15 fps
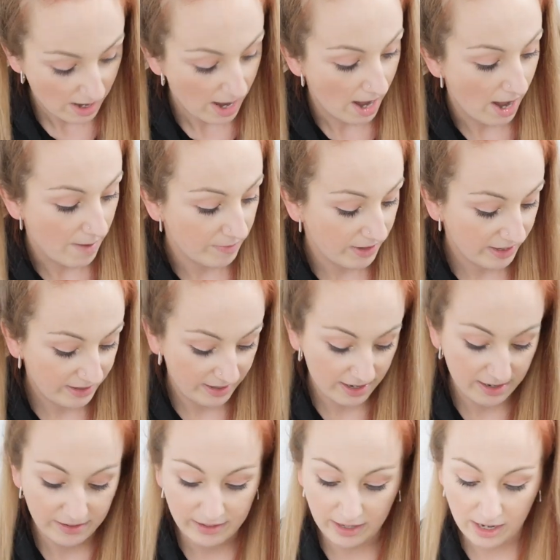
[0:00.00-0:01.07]
Um, this
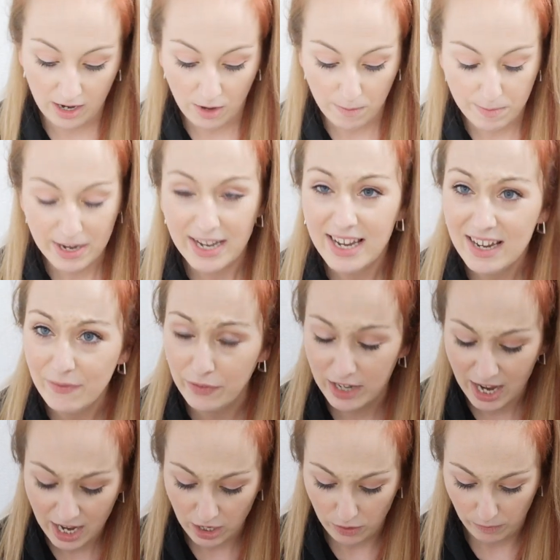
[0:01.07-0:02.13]
is I believe
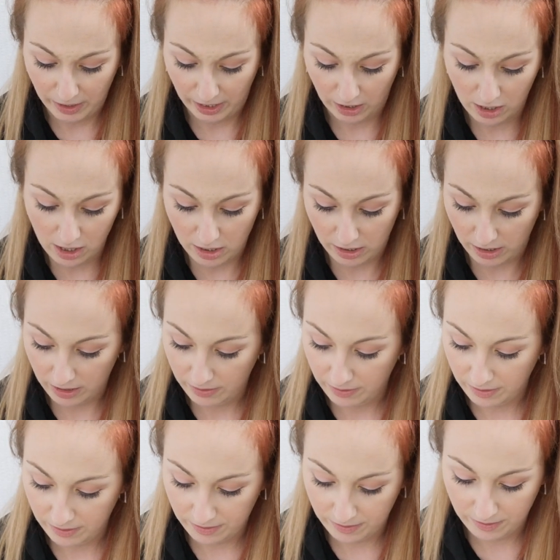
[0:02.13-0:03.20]
yellow in colour
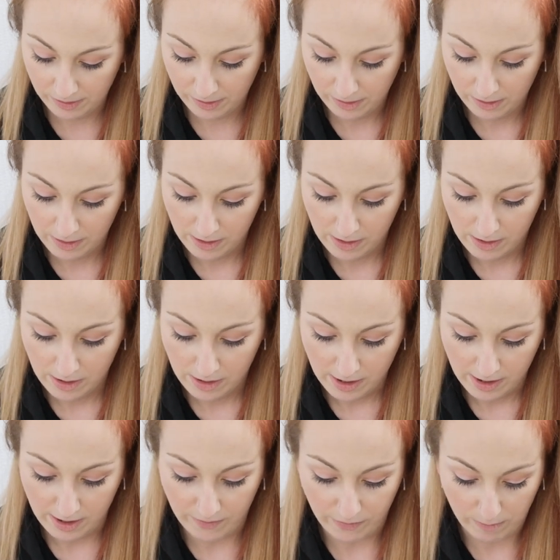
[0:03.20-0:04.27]

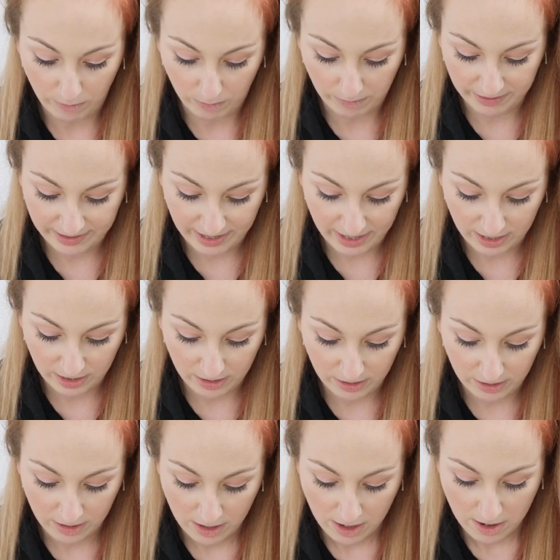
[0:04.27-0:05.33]
if I'm not
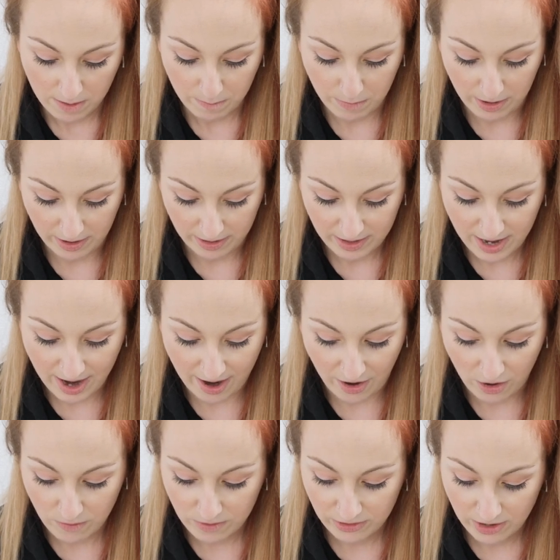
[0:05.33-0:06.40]
mistaken but yeah
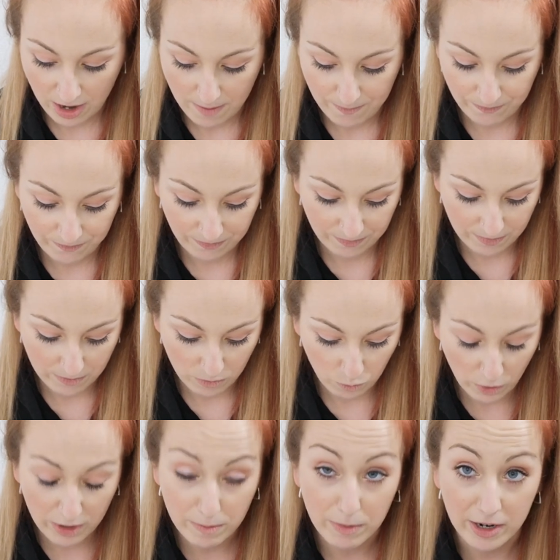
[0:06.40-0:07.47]
I was um,
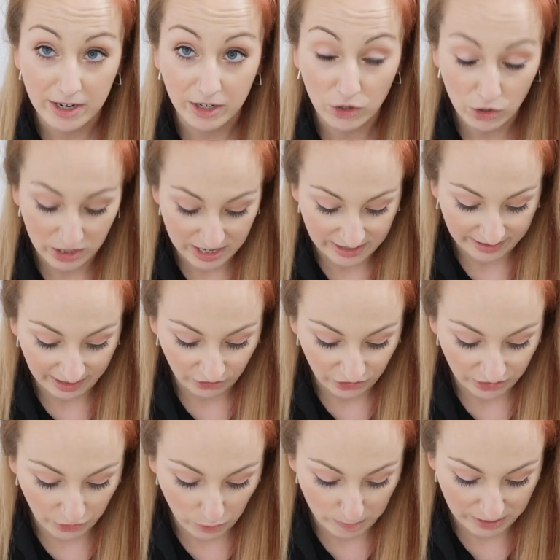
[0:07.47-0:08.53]
one of my colleagues
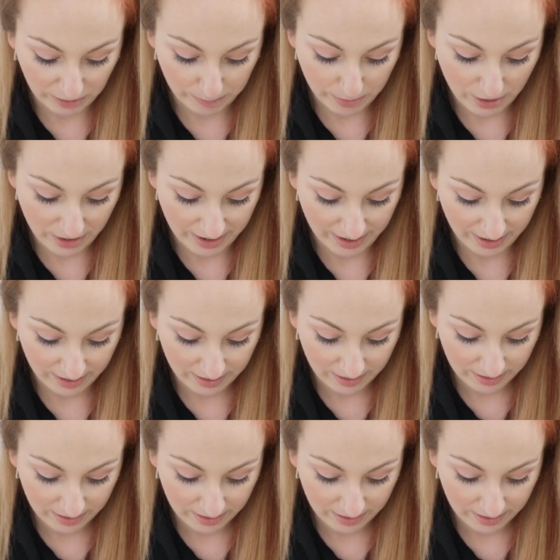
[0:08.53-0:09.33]
actually told me to buy it